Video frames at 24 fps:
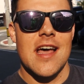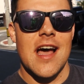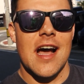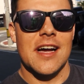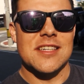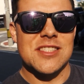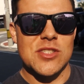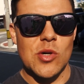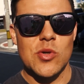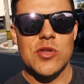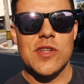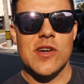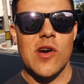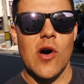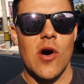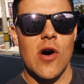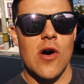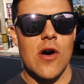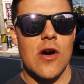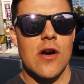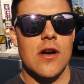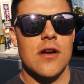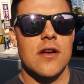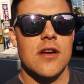I sold the
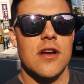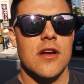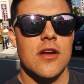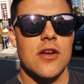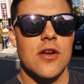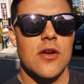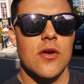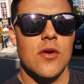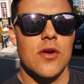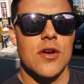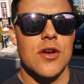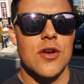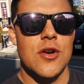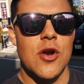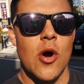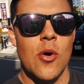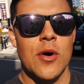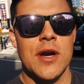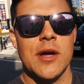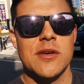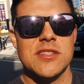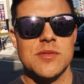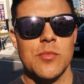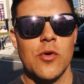car
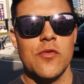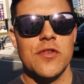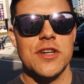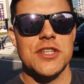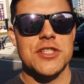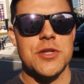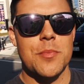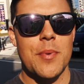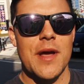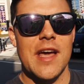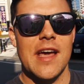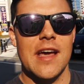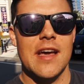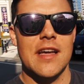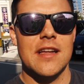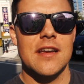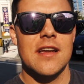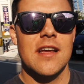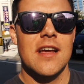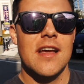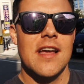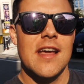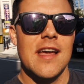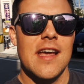knowing I was moving to
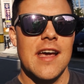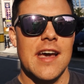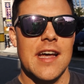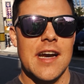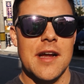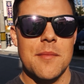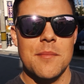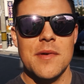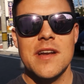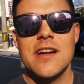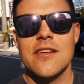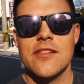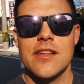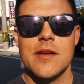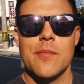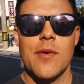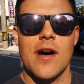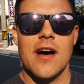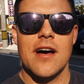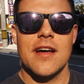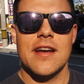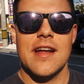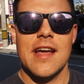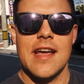Japan, and I immediately
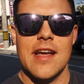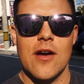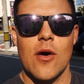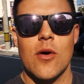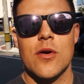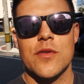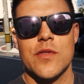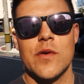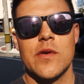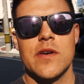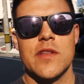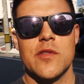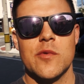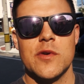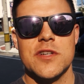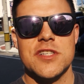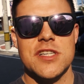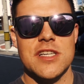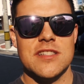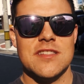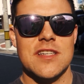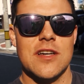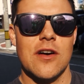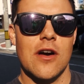bought a R33
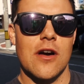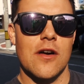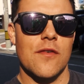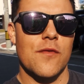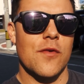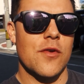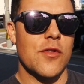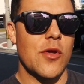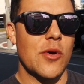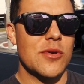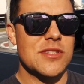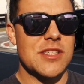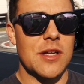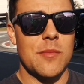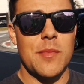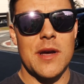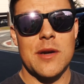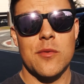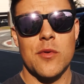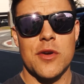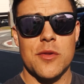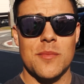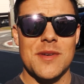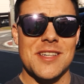GTR. For those that have
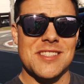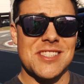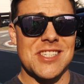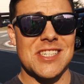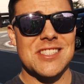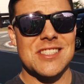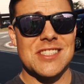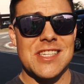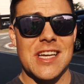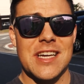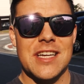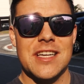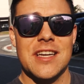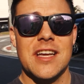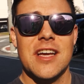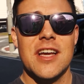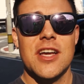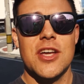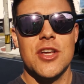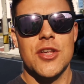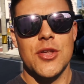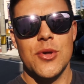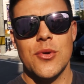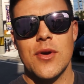been with me since then,
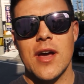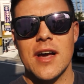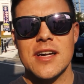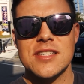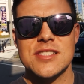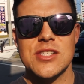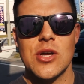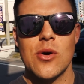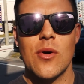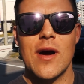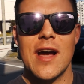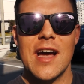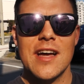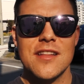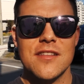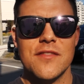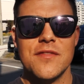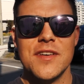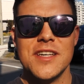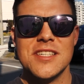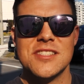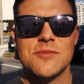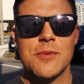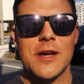you guys know I had the
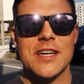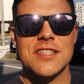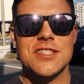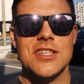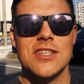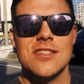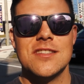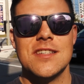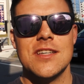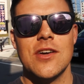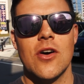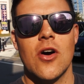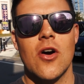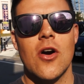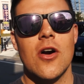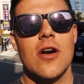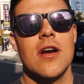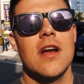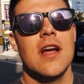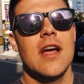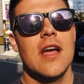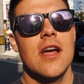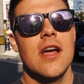V-Spec GTR,